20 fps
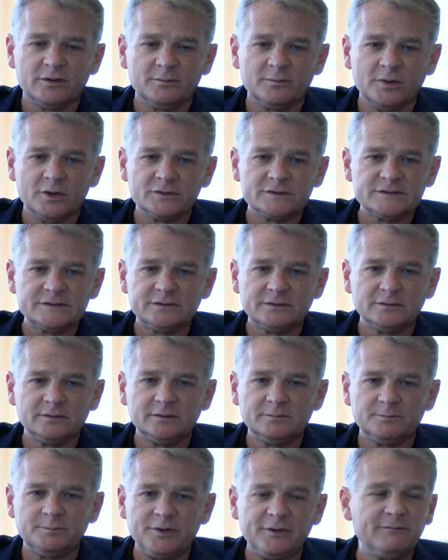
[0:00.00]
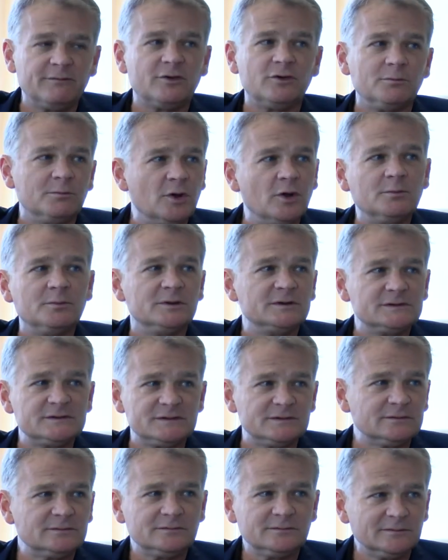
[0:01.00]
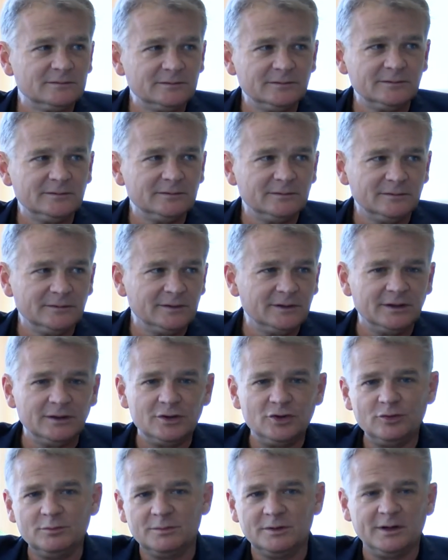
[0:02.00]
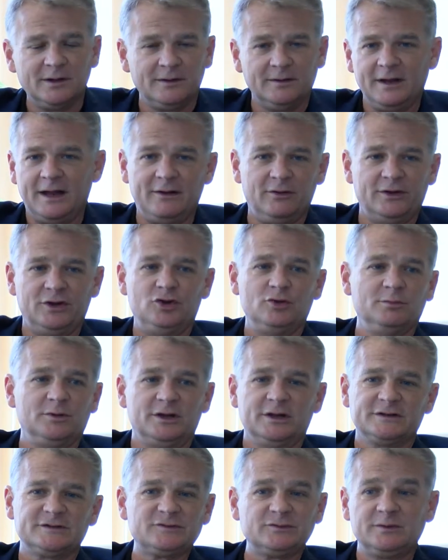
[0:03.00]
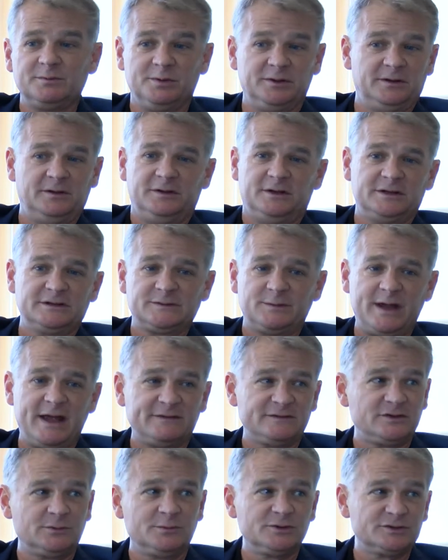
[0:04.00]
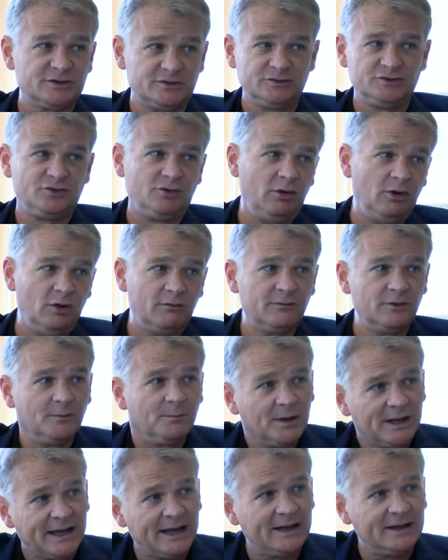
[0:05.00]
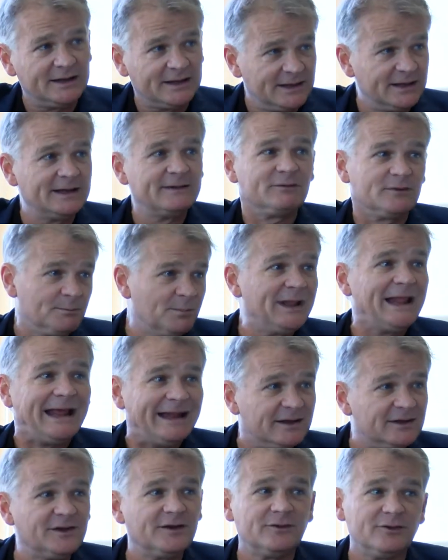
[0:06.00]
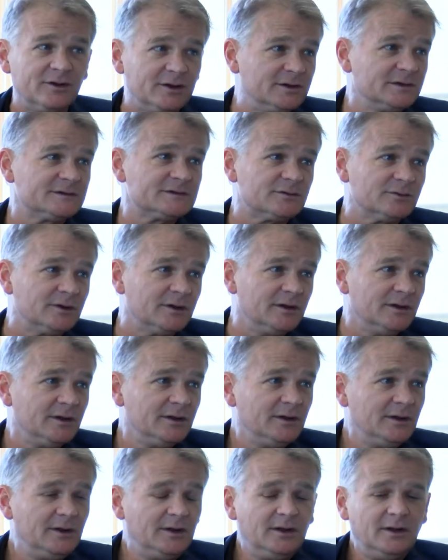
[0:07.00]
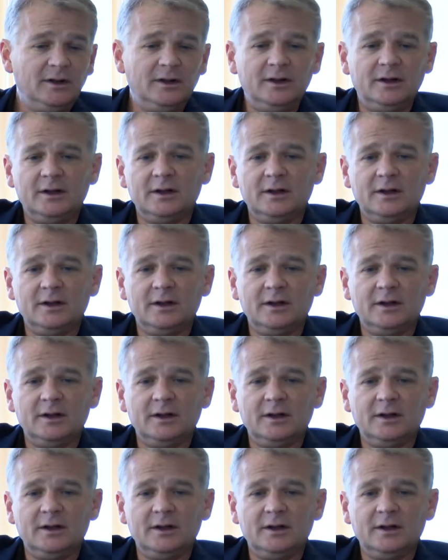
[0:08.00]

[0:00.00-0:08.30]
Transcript: of the most pivotal moments in, hum, in not only human history, but because we have so much control over the planet and even planetary history. Yes.